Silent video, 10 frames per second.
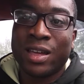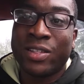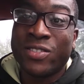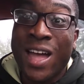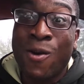
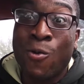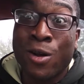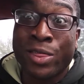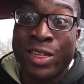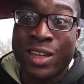It's not
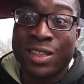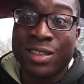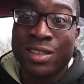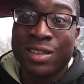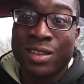worth it.
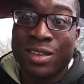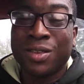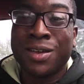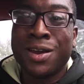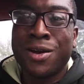
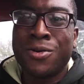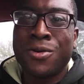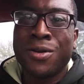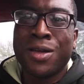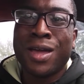You know,
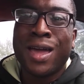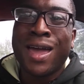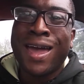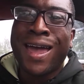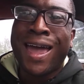
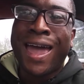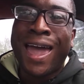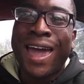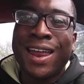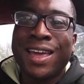
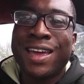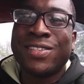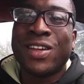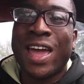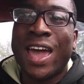hating
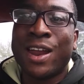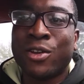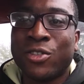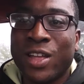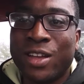isn't a
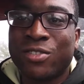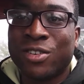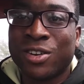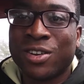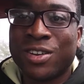hater's
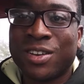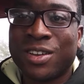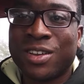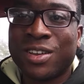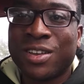nature.
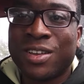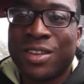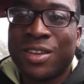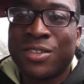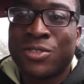
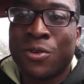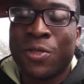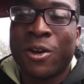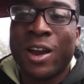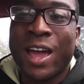So if
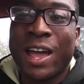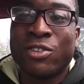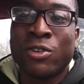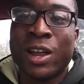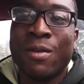they're gonna
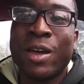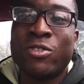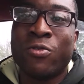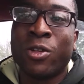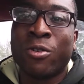hate you, let them
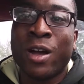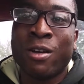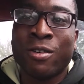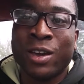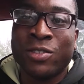hate you for the
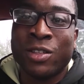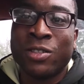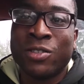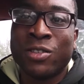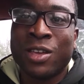right
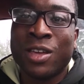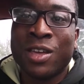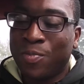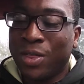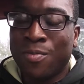reasons.
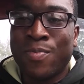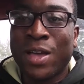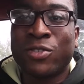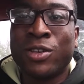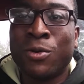Be the
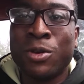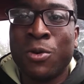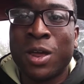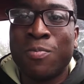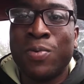best you
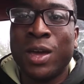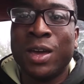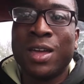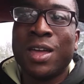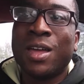you can be.